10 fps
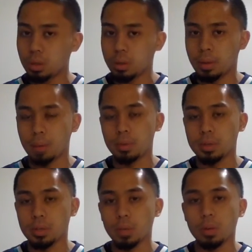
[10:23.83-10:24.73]
that being
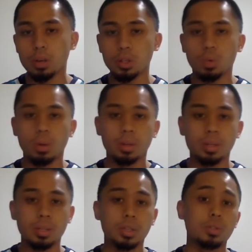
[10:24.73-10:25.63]
said, we also want to
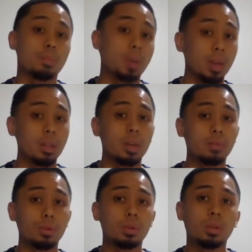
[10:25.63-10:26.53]
assess their pain
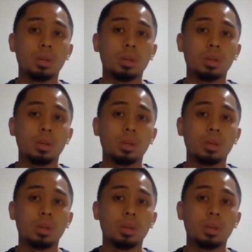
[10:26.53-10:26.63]
level,